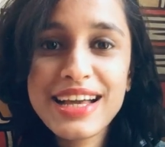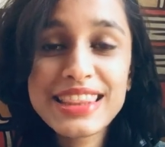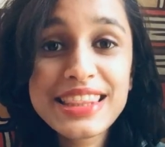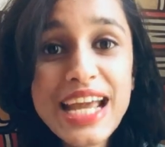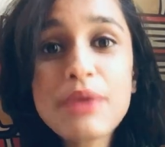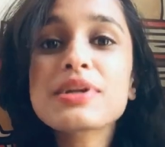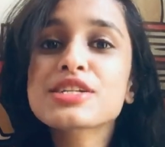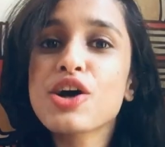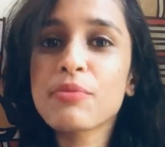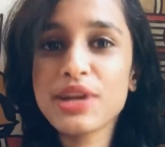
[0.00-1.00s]
they will
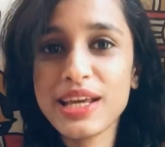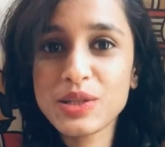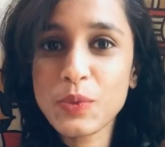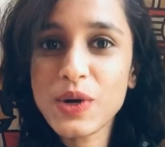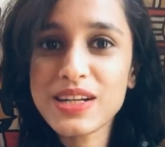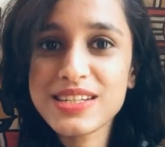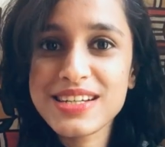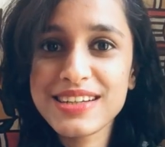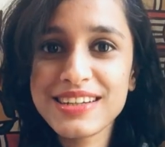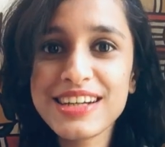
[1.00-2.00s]
dominate the world.
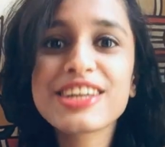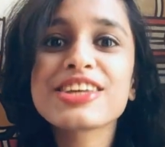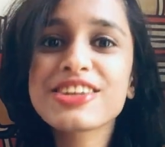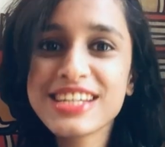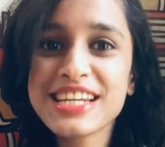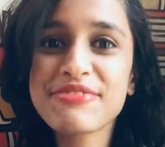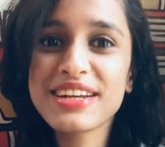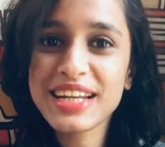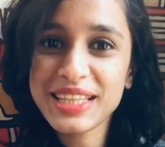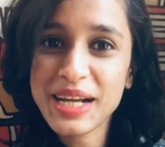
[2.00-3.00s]
You can
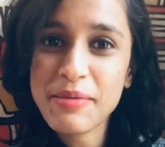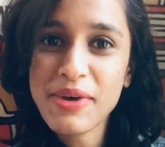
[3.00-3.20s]
definitely think